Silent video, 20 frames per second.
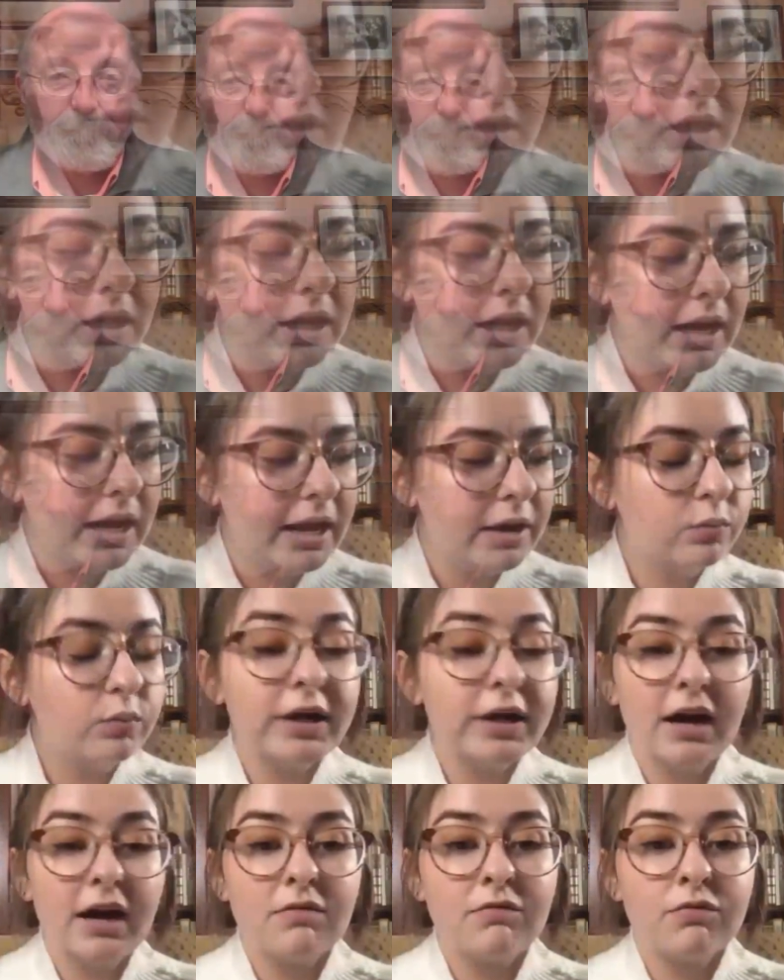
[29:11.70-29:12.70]
And we
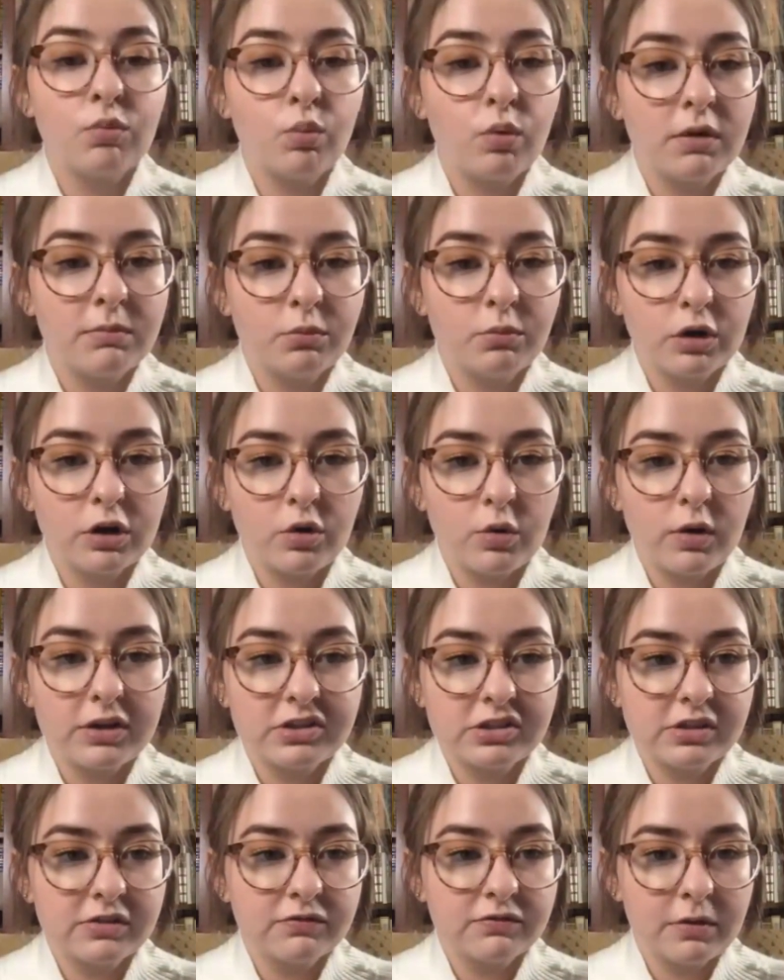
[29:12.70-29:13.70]
have one more
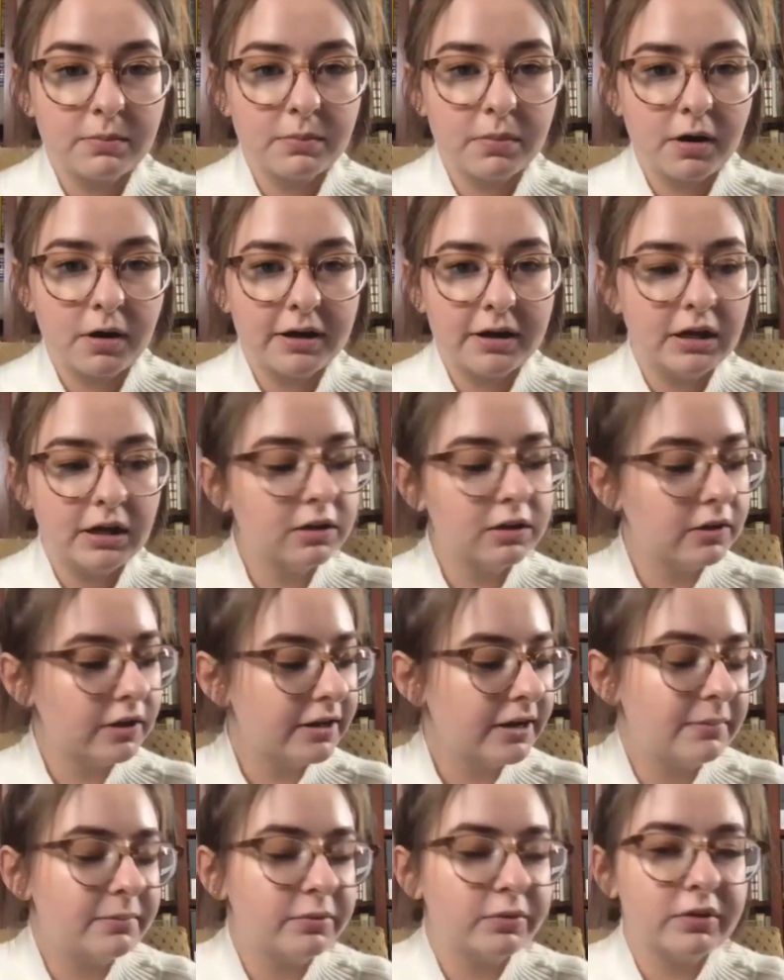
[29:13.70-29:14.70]
question from Bonnie. Lynn,
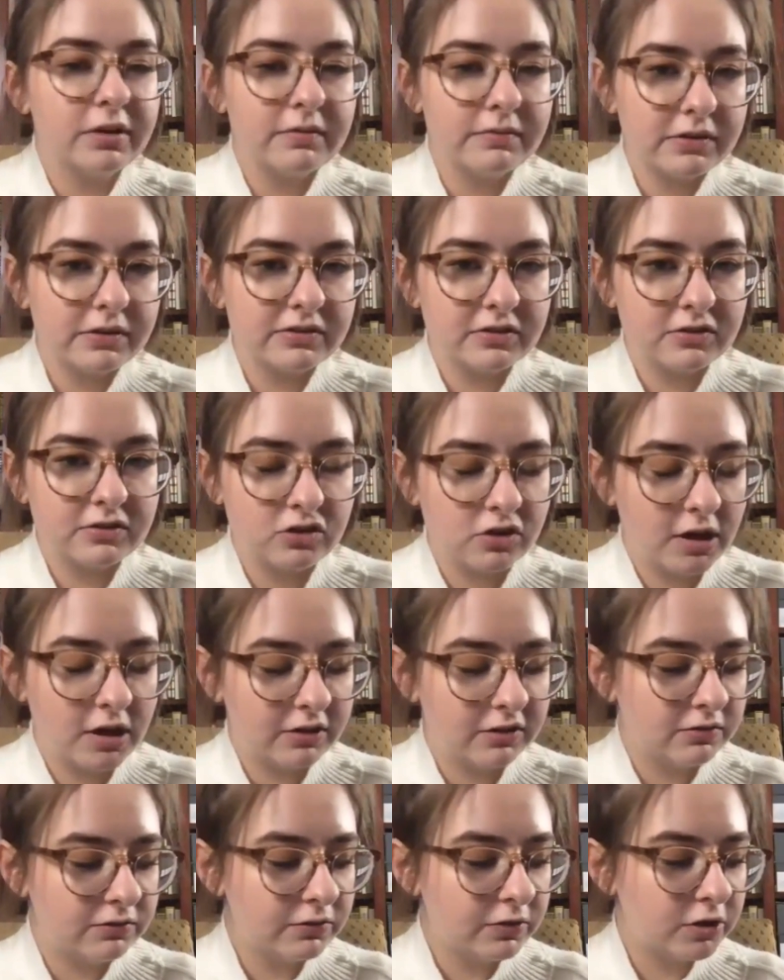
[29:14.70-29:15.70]
I believe this is
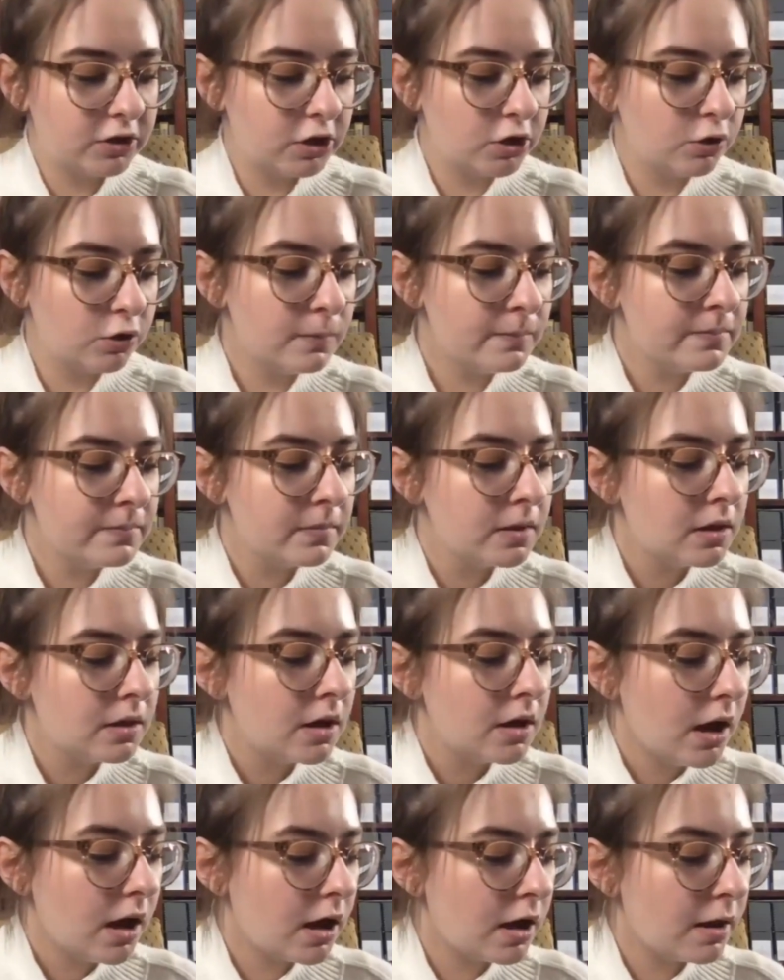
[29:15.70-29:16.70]
directed for you.
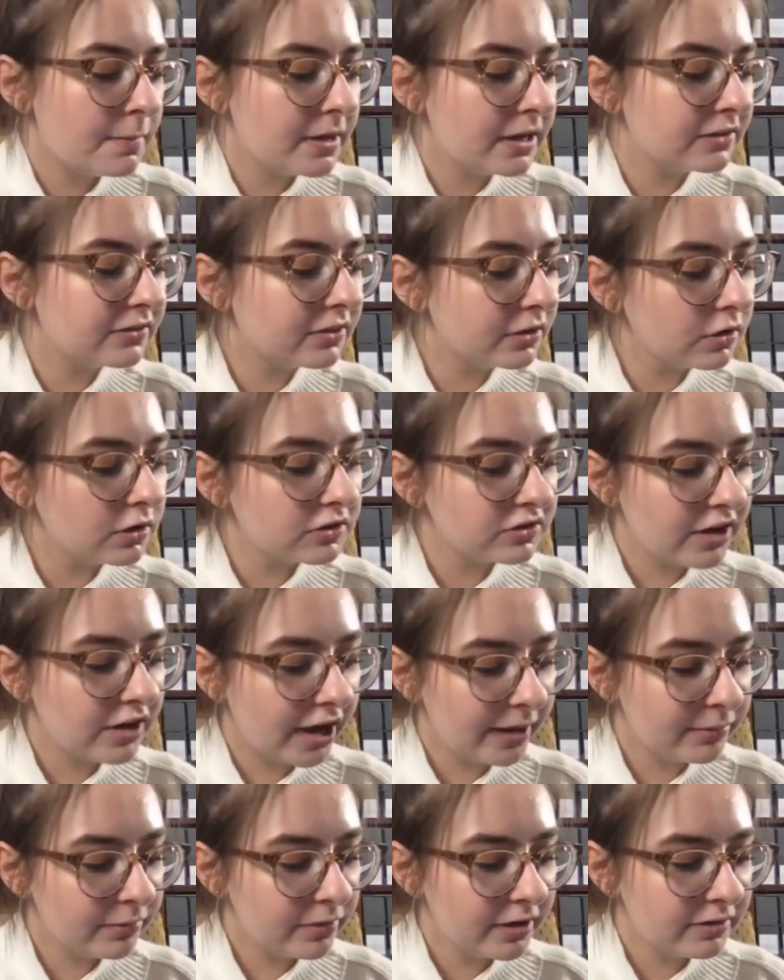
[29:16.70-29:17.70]
Is there a
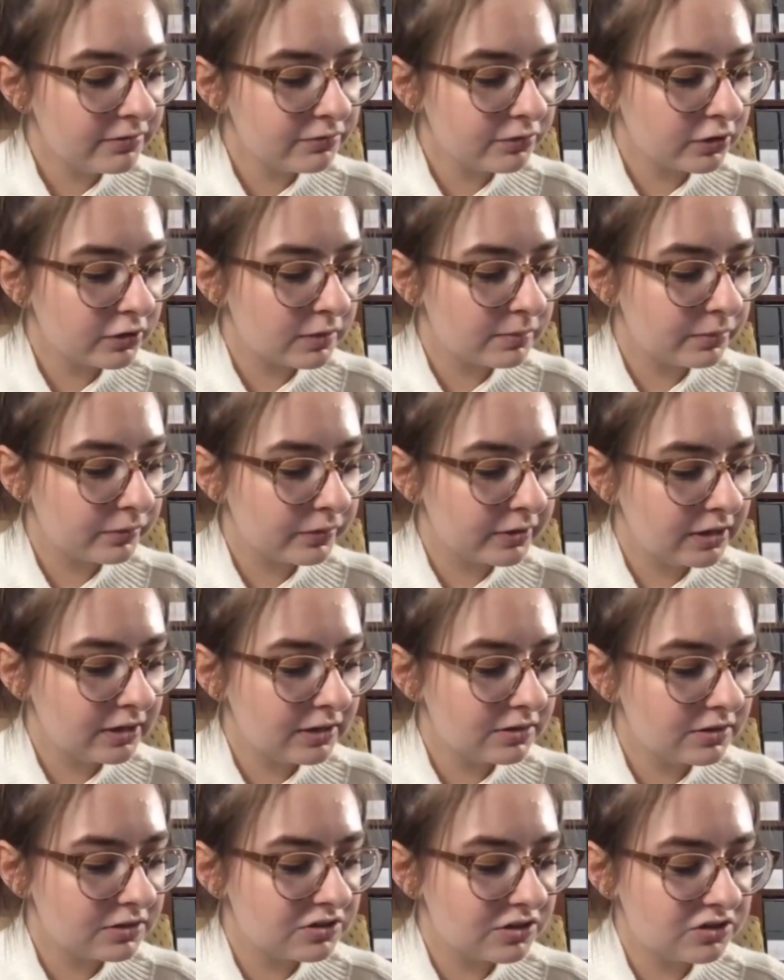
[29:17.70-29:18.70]
timeline for completing
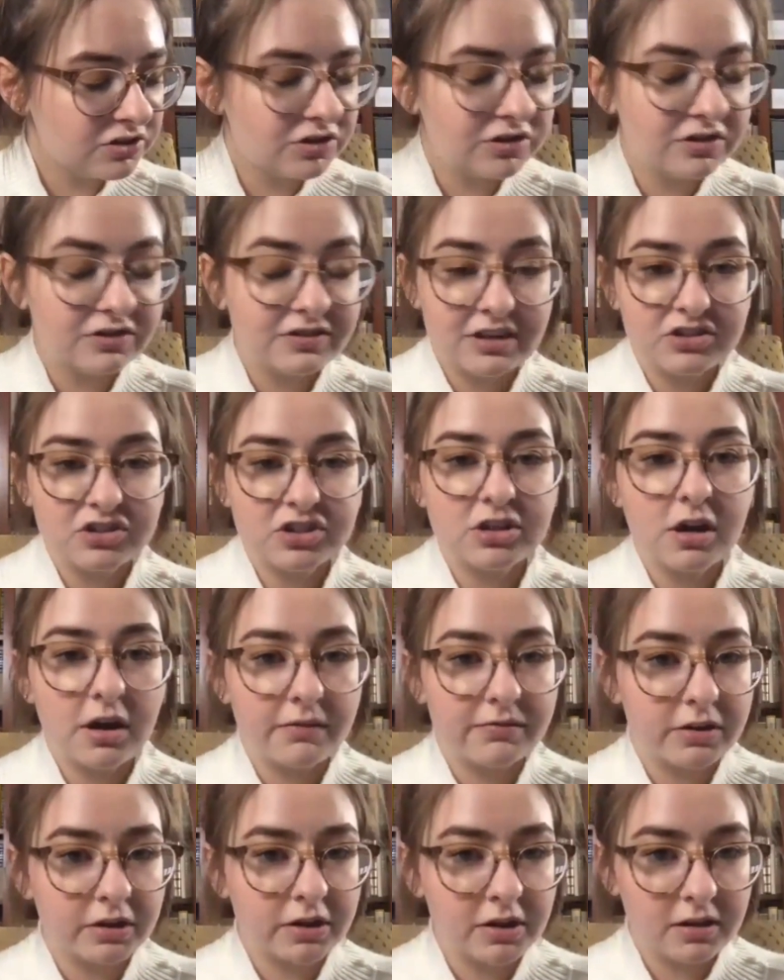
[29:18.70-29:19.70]
the digitization of
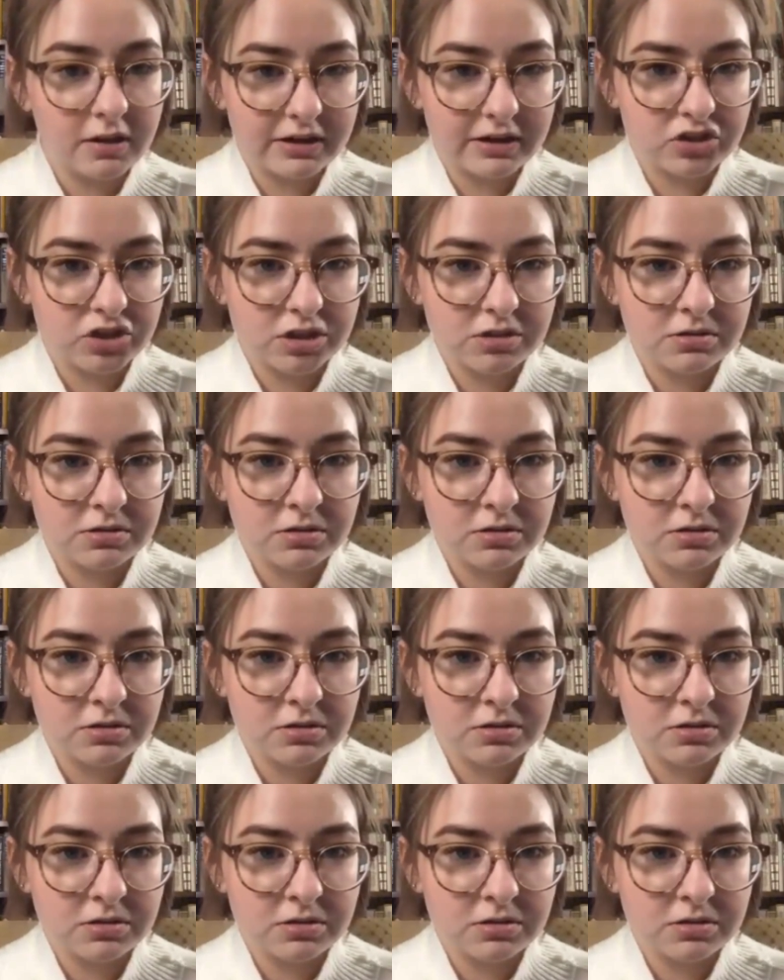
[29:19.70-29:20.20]
the collection?